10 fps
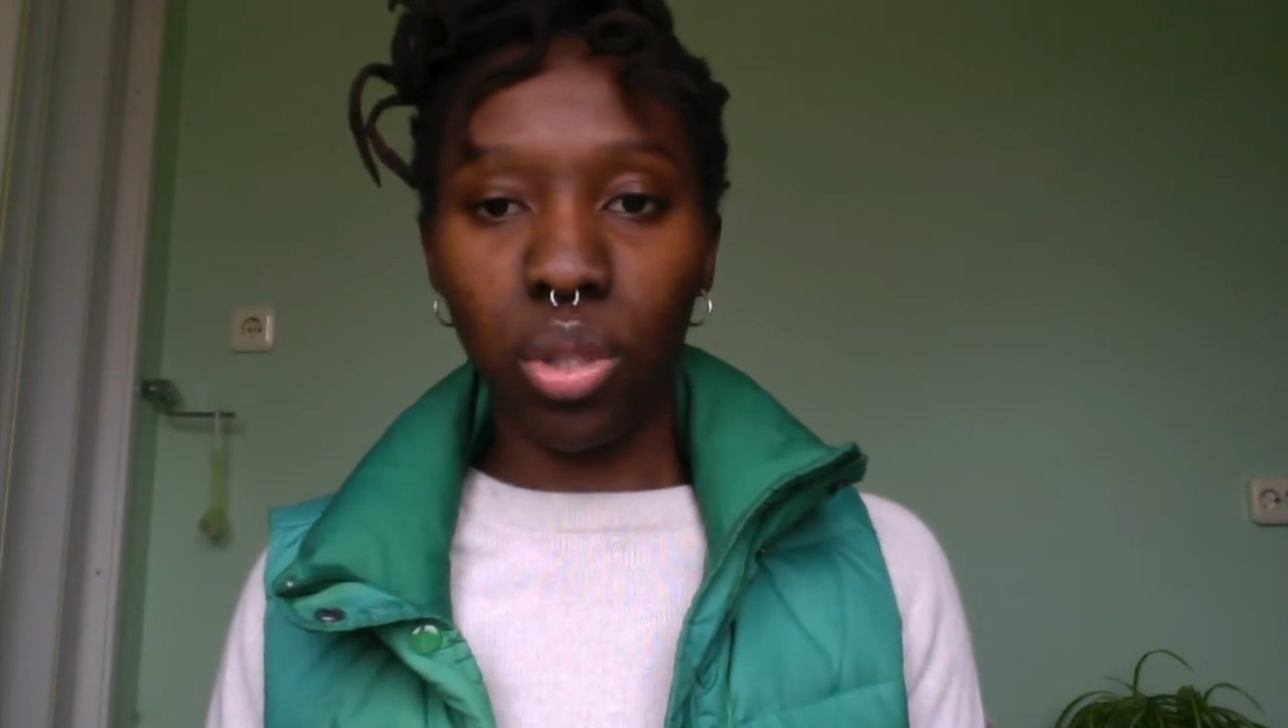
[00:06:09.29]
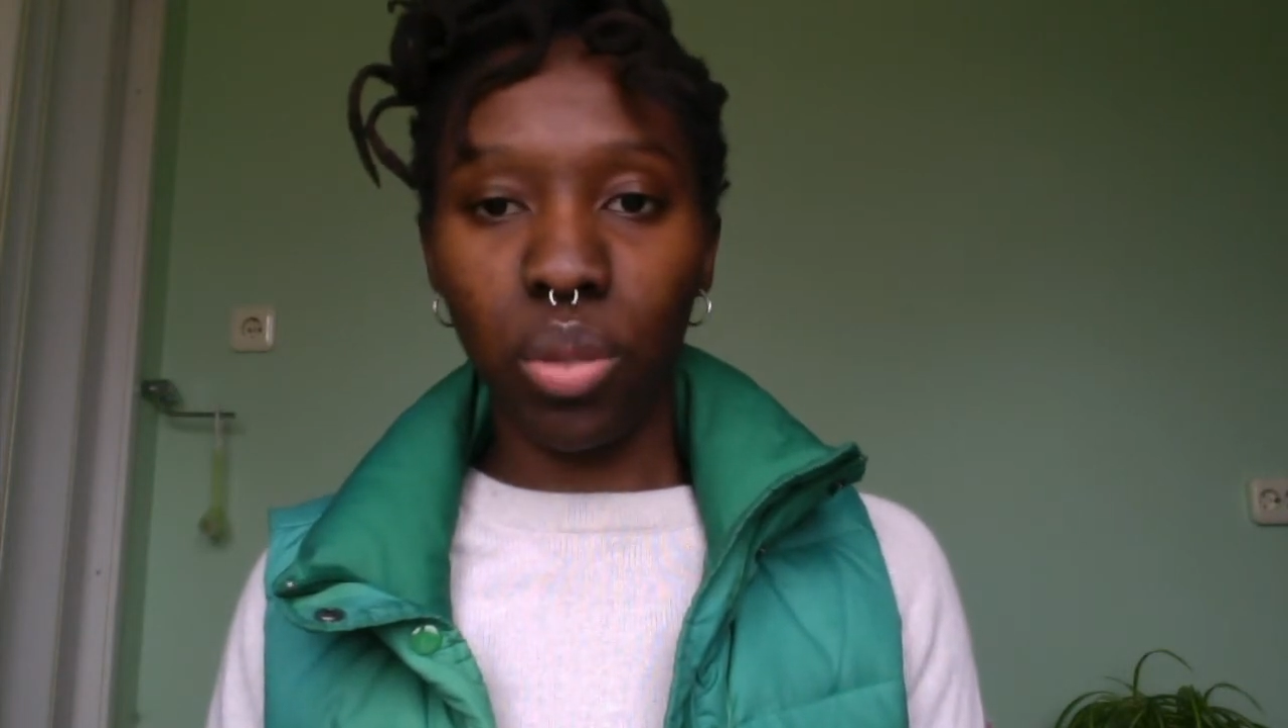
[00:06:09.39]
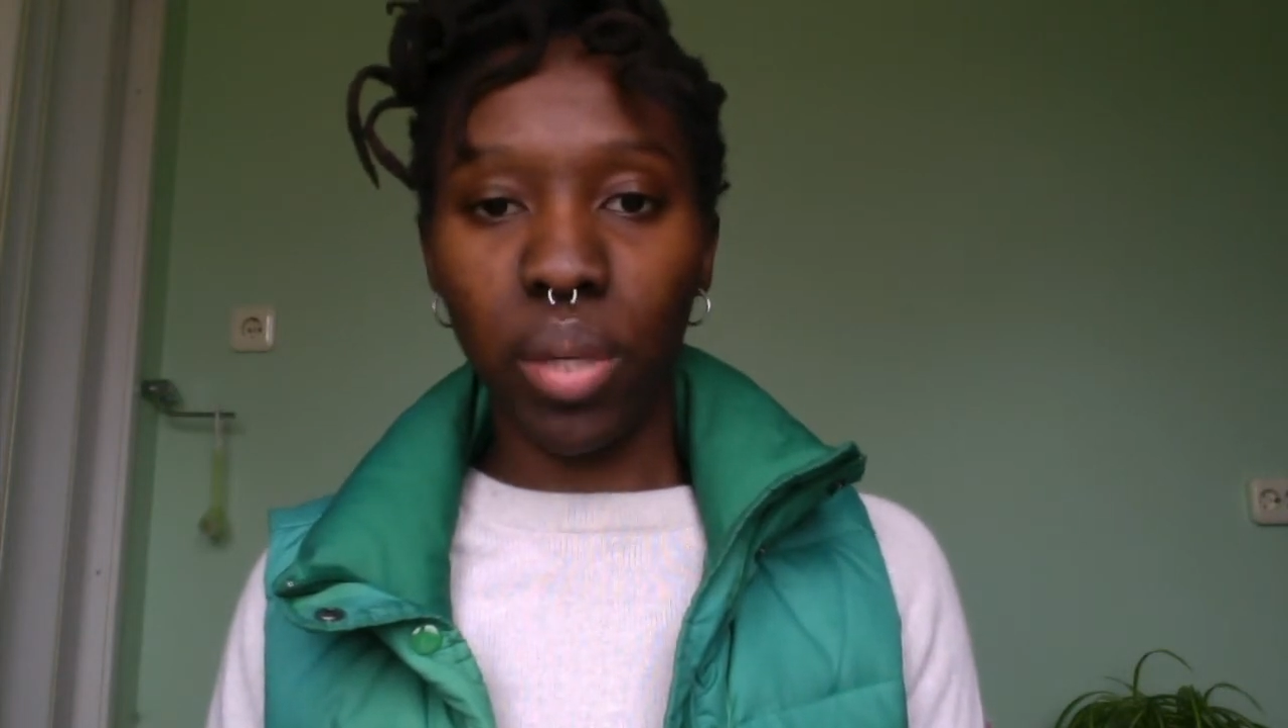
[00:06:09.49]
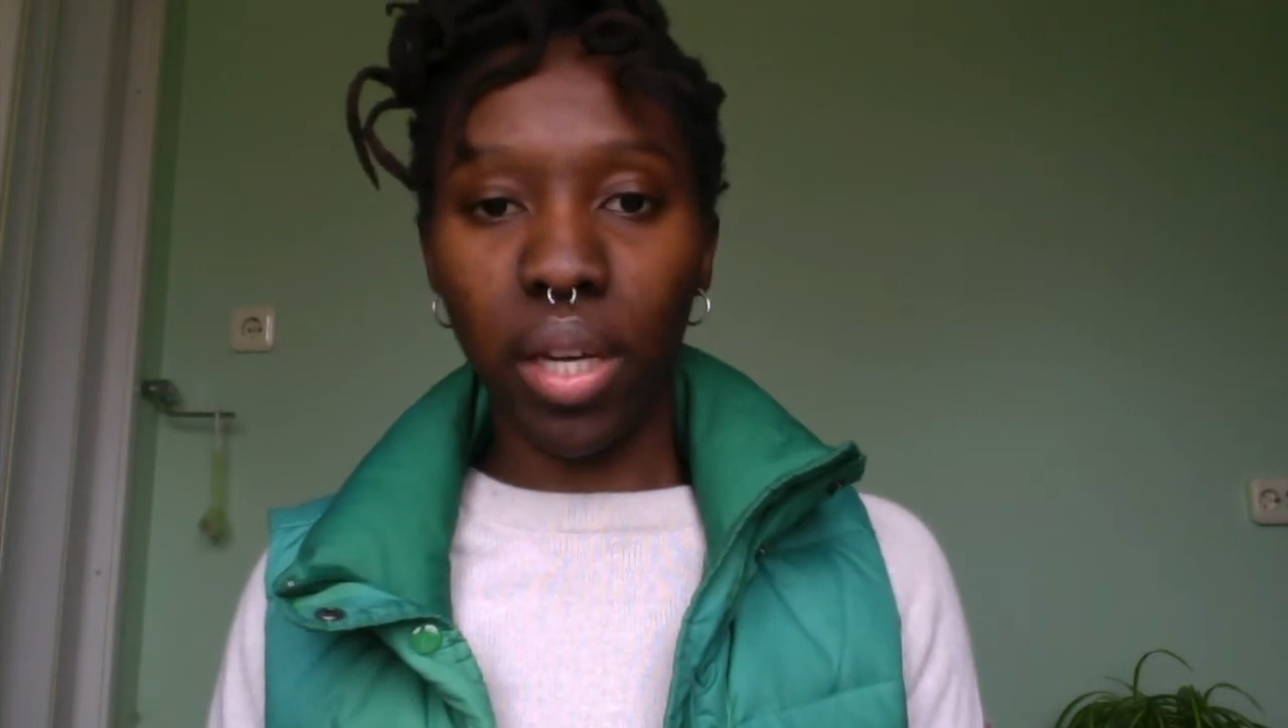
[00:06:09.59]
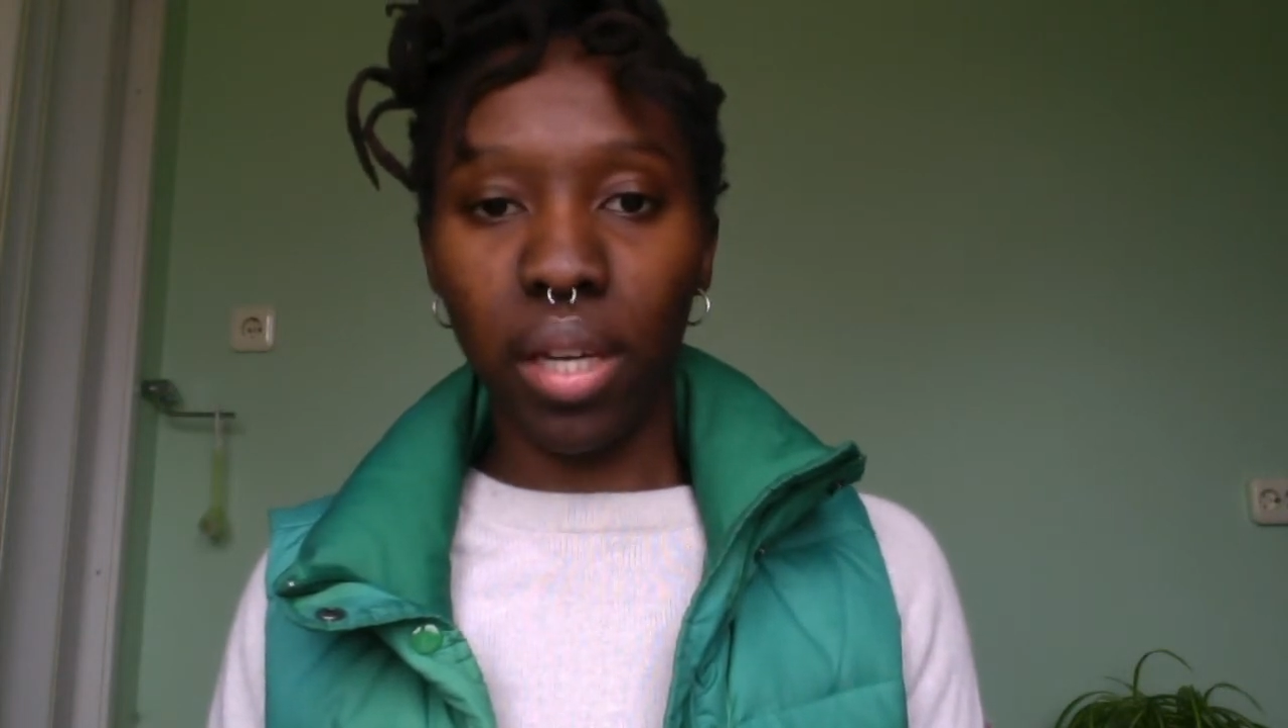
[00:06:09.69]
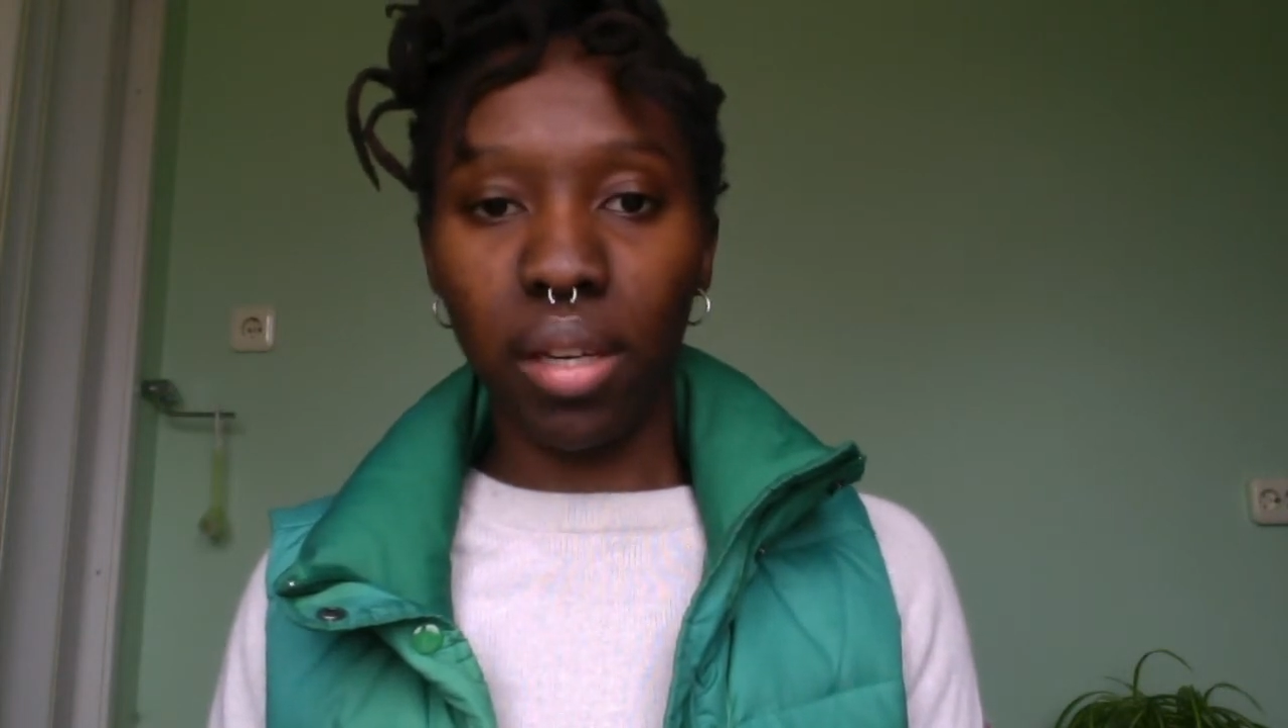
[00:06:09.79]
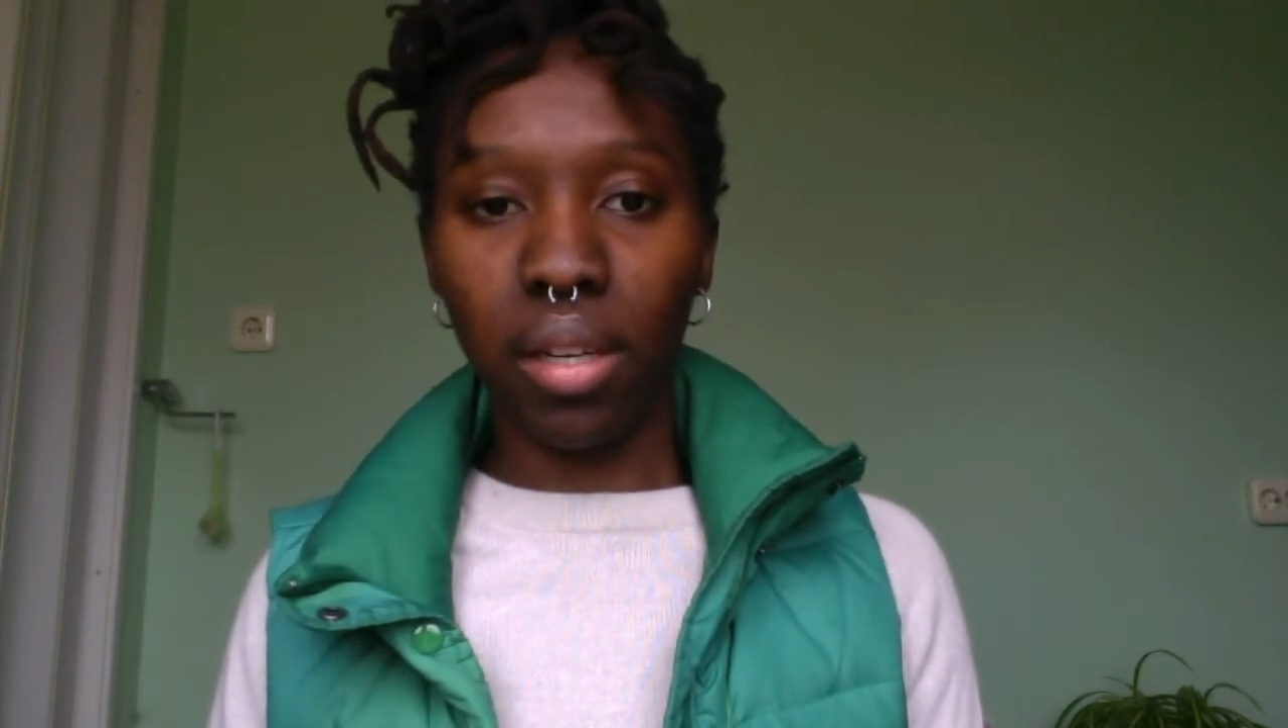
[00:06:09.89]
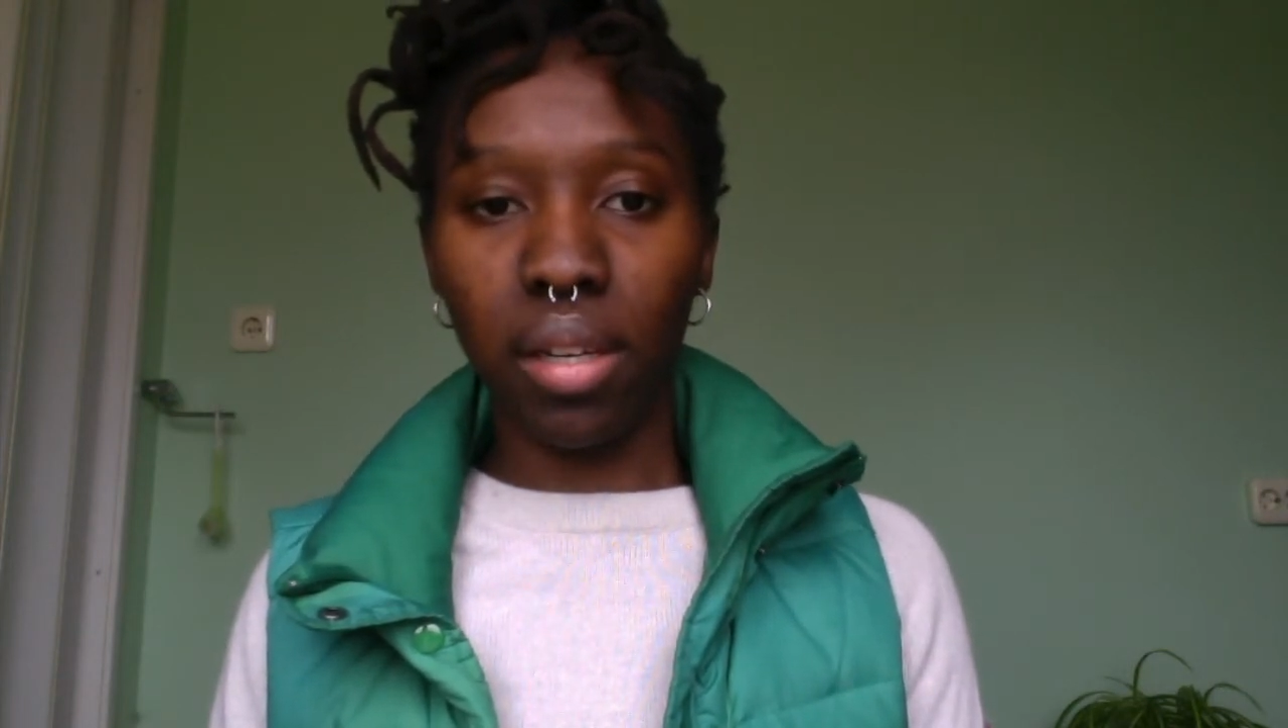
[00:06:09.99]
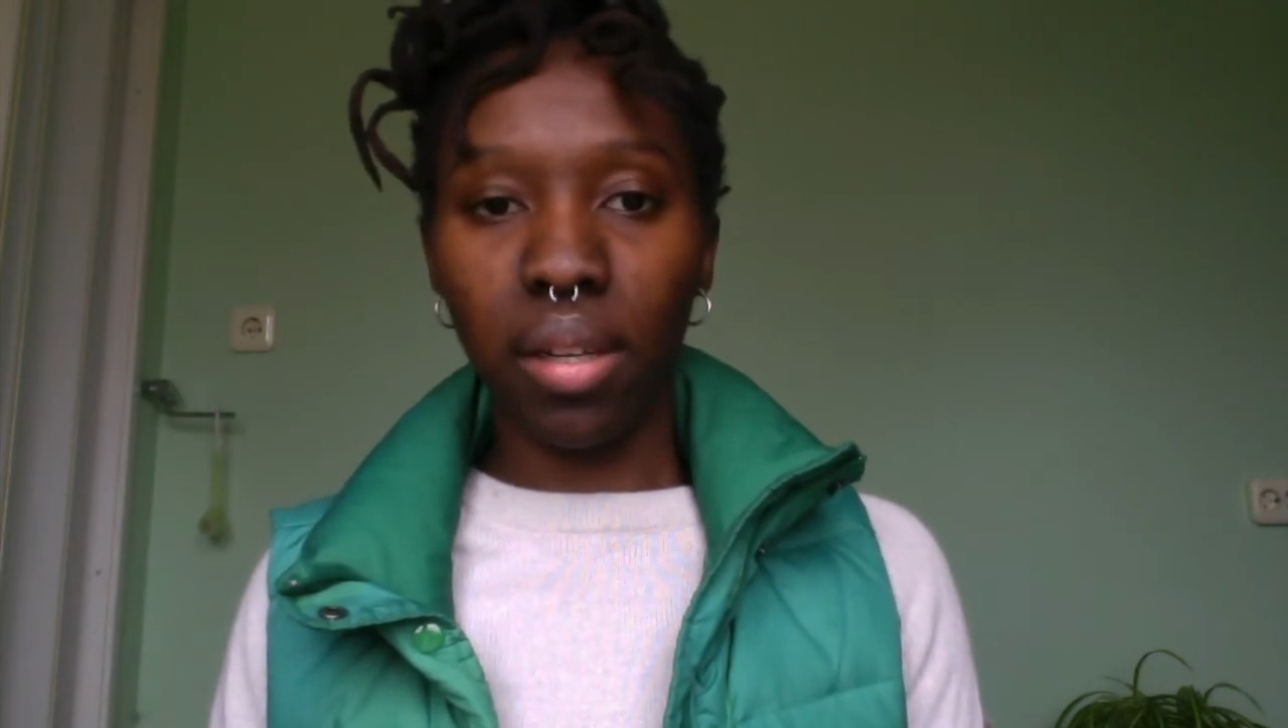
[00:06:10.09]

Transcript: you can